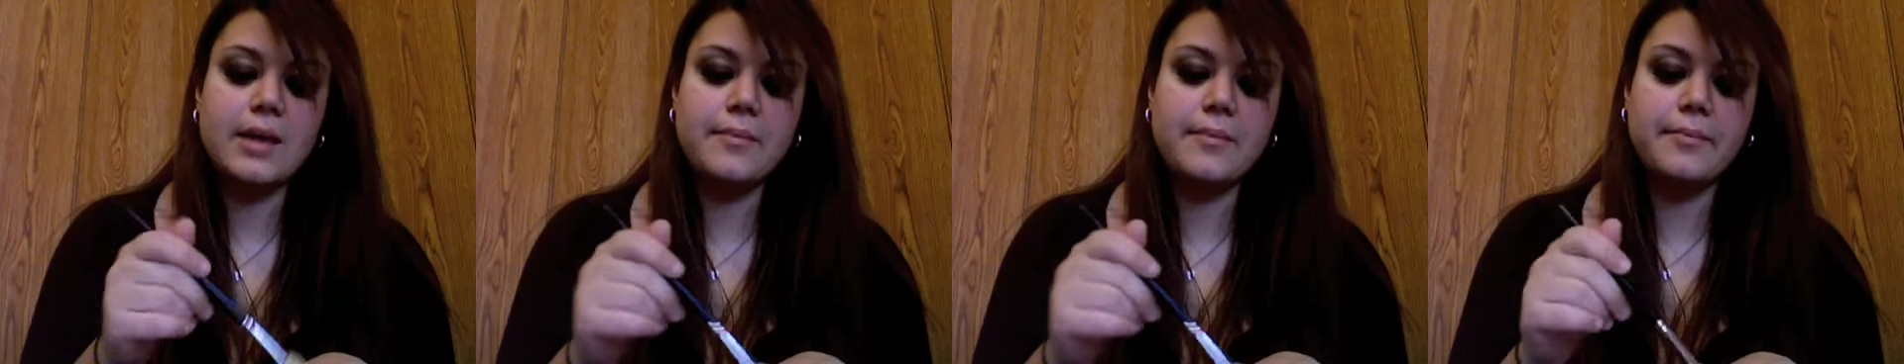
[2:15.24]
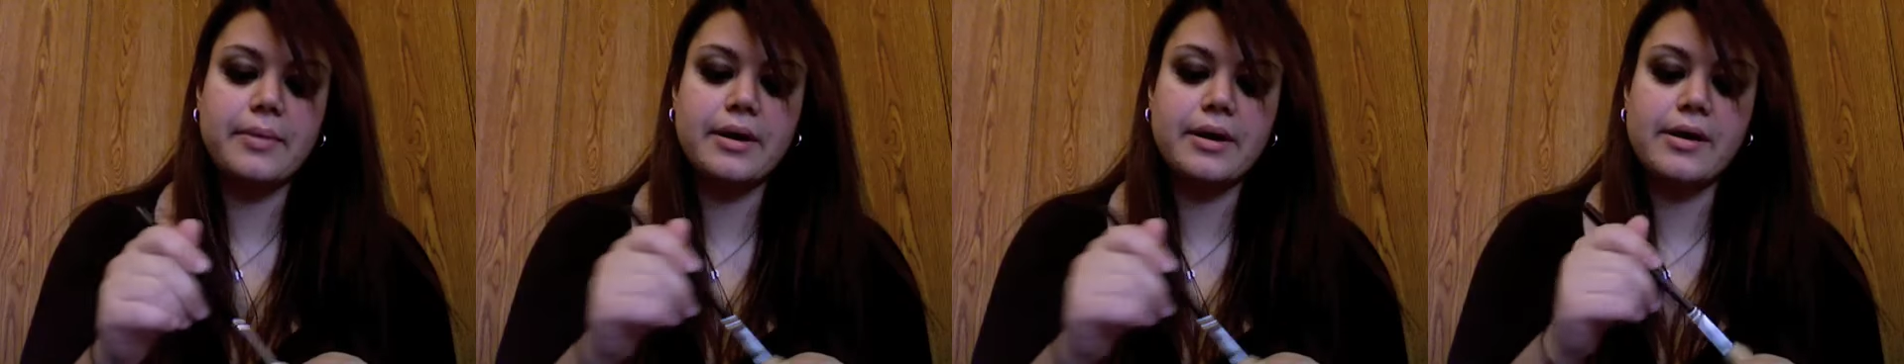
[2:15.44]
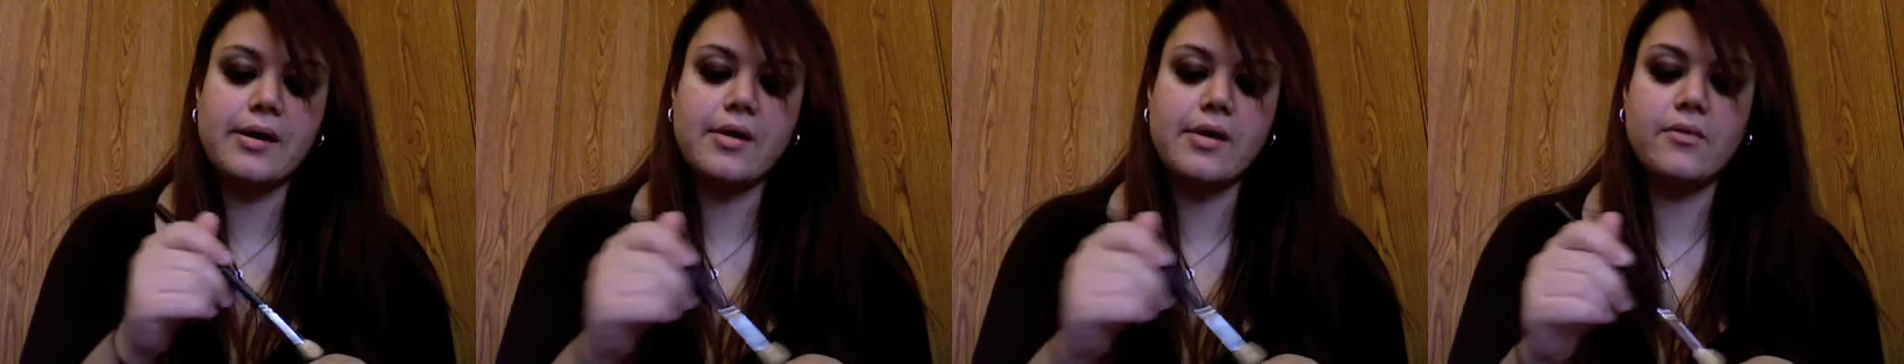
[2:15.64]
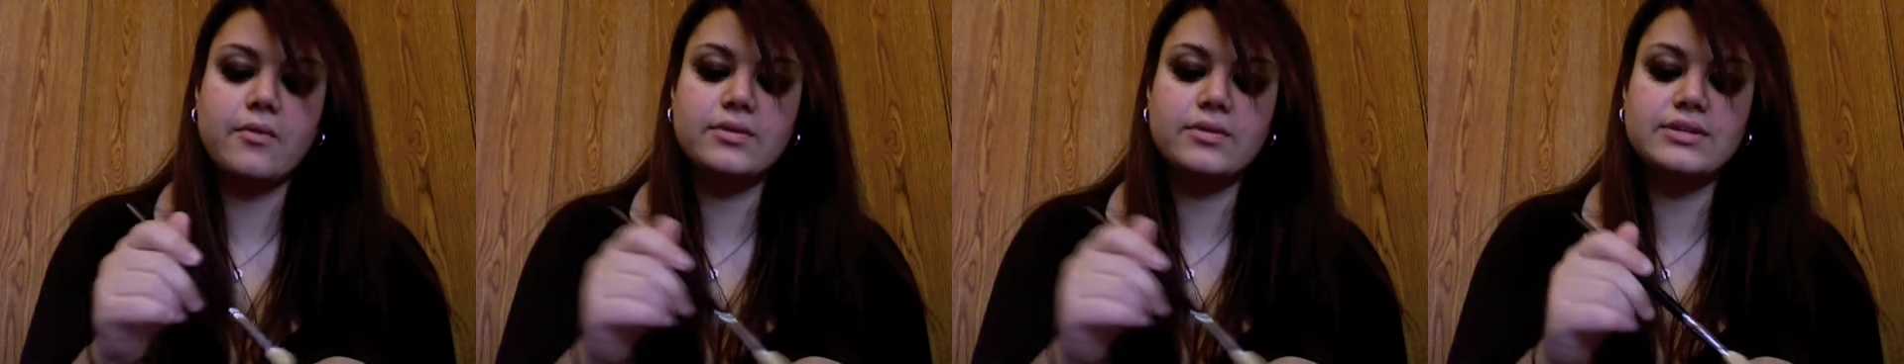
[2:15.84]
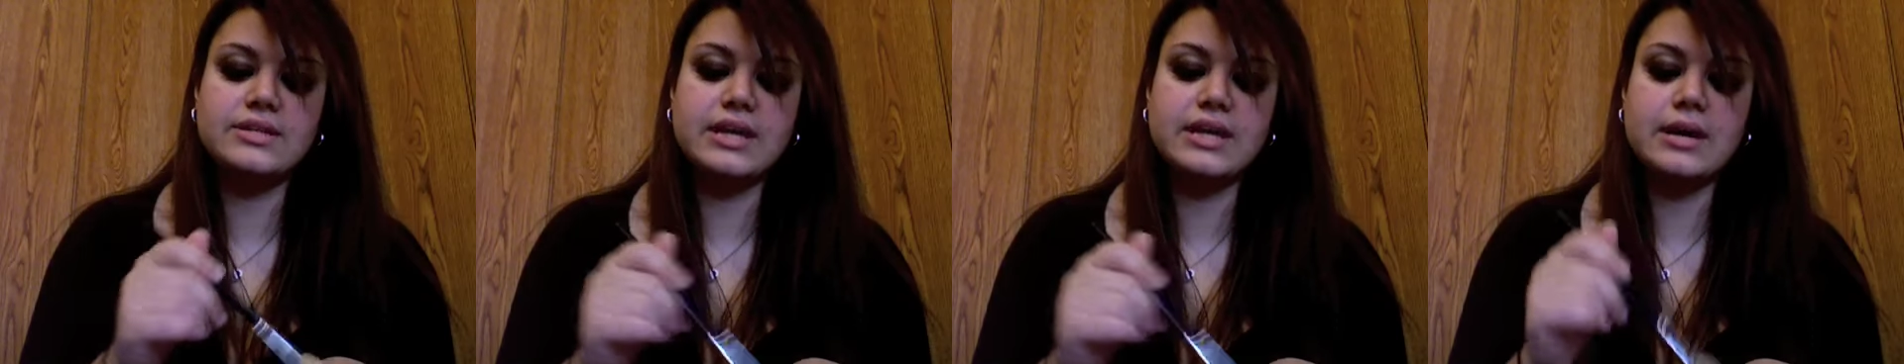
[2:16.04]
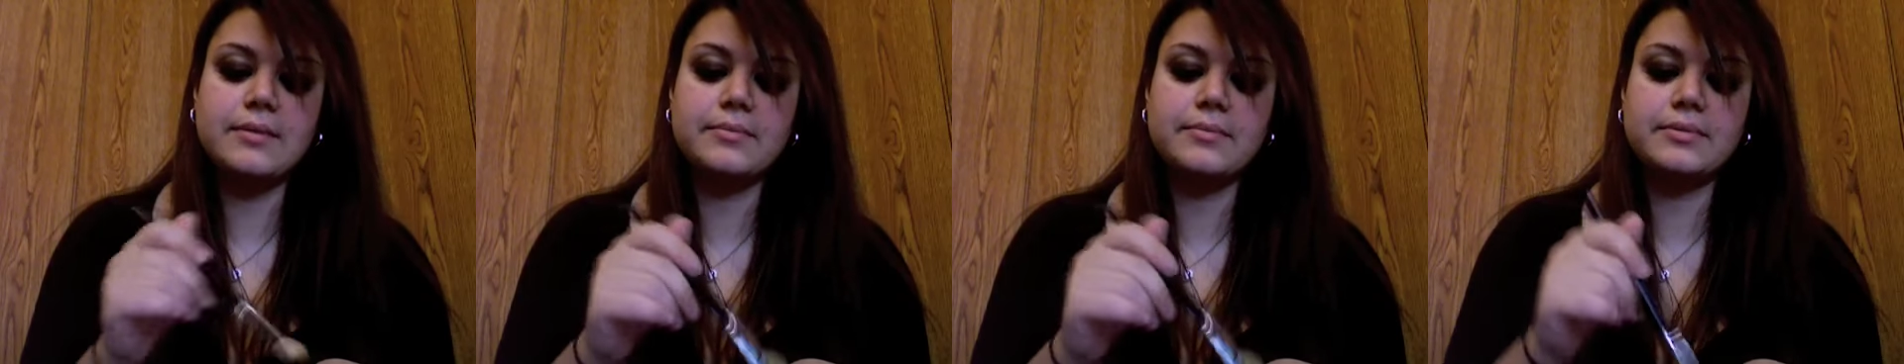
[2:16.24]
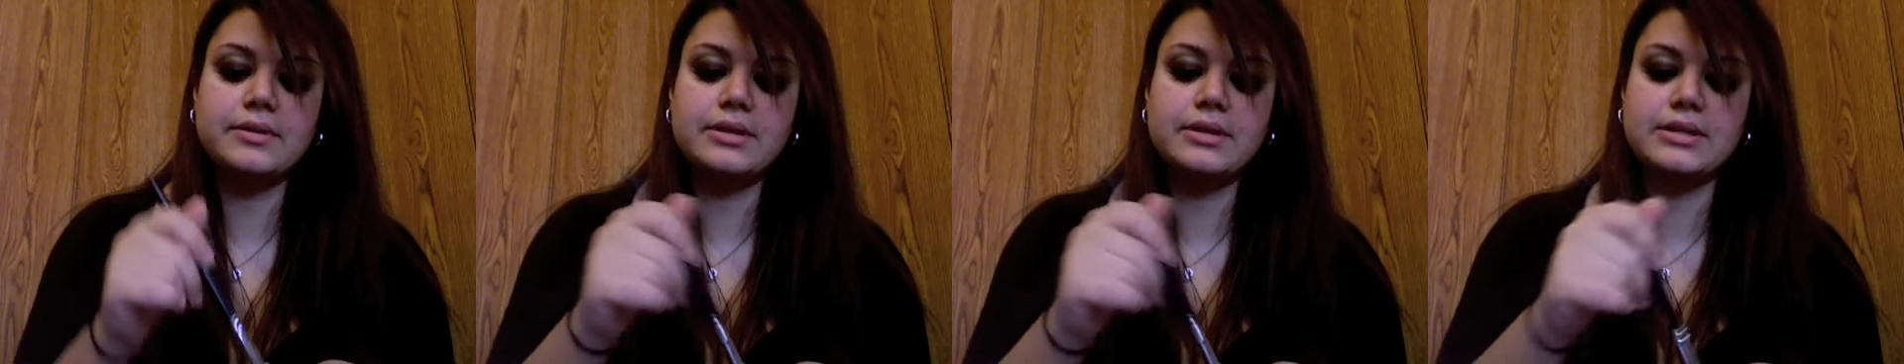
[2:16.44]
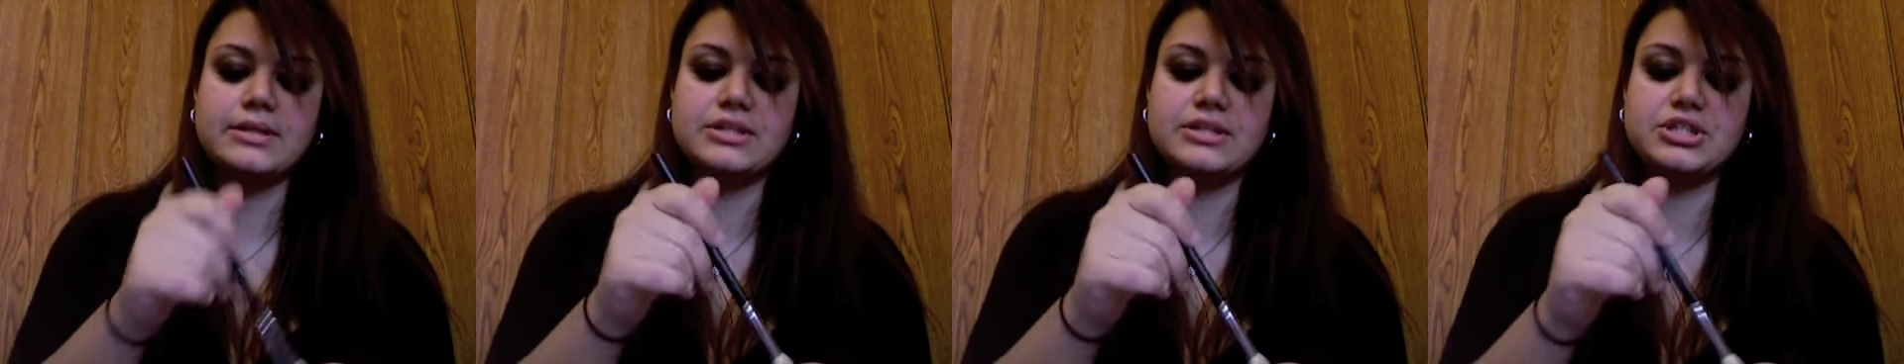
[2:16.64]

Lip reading: but damp is